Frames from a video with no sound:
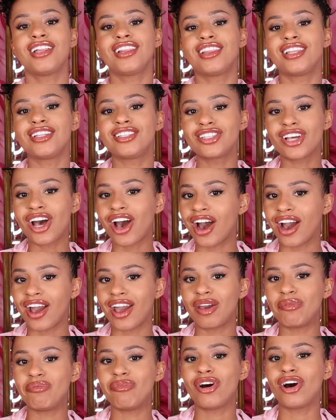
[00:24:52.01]
the
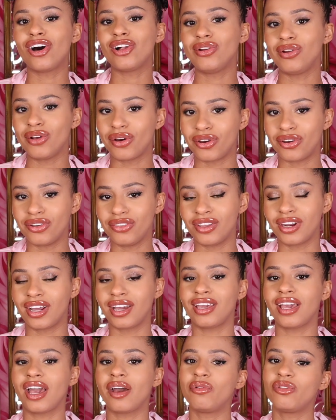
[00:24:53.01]
time alone that I
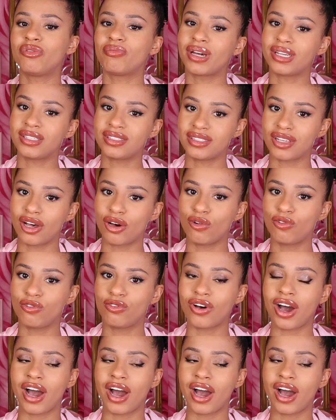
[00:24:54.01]
get with myself.